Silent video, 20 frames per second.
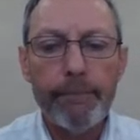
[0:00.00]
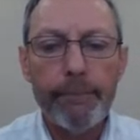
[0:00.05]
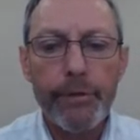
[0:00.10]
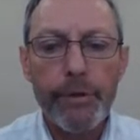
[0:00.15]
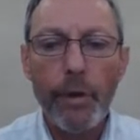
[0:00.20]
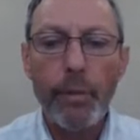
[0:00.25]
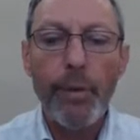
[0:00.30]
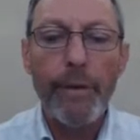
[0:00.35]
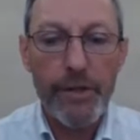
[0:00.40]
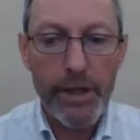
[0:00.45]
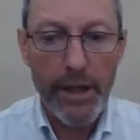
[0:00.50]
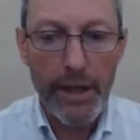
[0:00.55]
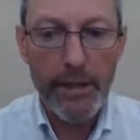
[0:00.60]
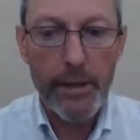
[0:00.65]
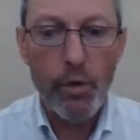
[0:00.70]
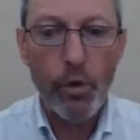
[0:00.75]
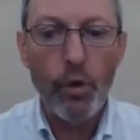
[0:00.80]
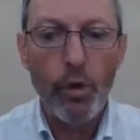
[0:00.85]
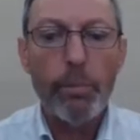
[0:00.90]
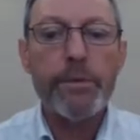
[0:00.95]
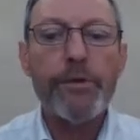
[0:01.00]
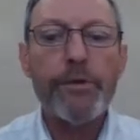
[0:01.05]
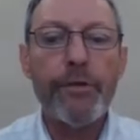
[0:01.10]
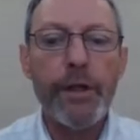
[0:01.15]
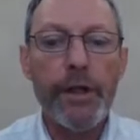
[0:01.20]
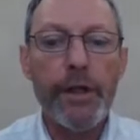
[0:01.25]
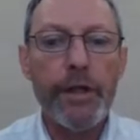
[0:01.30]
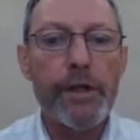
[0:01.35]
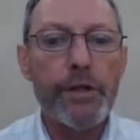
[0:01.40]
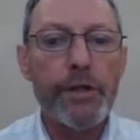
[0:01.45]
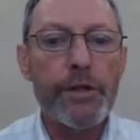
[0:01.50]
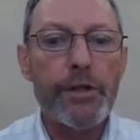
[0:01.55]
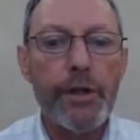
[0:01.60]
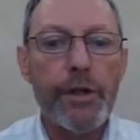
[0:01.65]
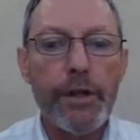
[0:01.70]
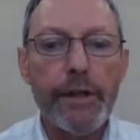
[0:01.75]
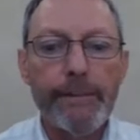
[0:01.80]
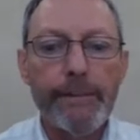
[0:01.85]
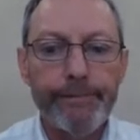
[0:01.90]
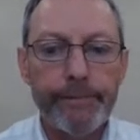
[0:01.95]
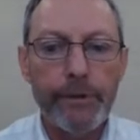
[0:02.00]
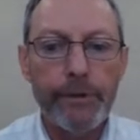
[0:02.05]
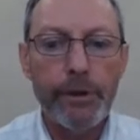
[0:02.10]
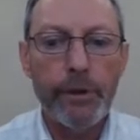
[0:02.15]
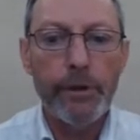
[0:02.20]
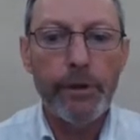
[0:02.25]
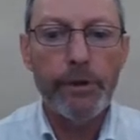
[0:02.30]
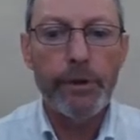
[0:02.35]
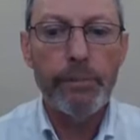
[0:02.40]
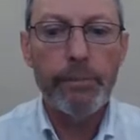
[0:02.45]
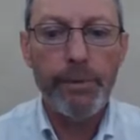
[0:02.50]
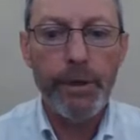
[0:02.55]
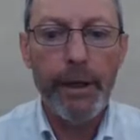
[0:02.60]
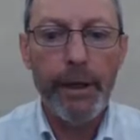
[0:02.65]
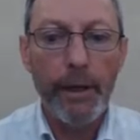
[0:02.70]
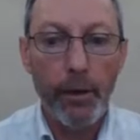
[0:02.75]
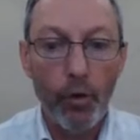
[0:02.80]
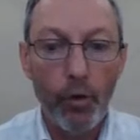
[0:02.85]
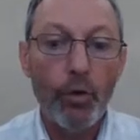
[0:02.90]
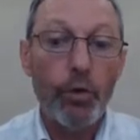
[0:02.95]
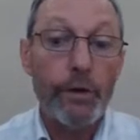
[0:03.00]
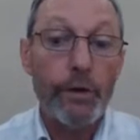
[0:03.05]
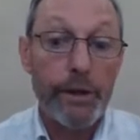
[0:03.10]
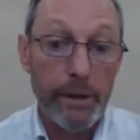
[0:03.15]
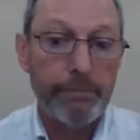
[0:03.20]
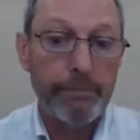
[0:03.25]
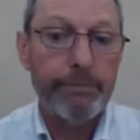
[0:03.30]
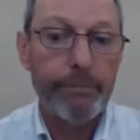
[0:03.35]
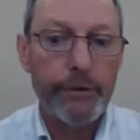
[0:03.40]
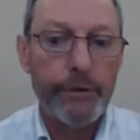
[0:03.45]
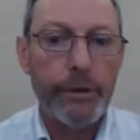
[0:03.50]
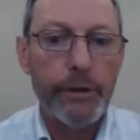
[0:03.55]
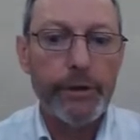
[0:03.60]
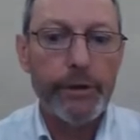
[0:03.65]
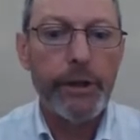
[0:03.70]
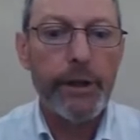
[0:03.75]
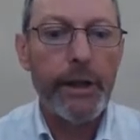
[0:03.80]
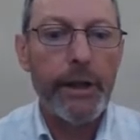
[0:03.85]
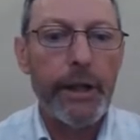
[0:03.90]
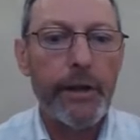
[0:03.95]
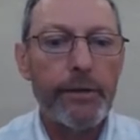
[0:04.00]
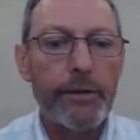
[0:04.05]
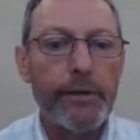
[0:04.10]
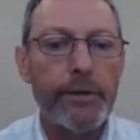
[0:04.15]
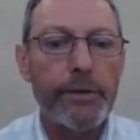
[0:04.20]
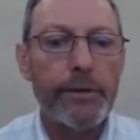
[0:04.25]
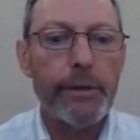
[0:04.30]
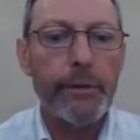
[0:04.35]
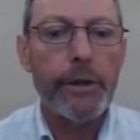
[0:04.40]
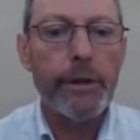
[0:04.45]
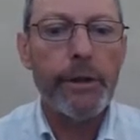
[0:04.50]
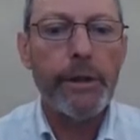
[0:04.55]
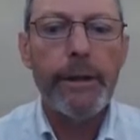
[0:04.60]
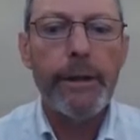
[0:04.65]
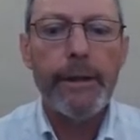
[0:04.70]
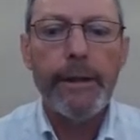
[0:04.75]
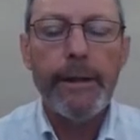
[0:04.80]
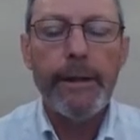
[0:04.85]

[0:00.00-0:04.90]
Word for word: so we've set norms for the industry to, to bring order to, to chaos, as it were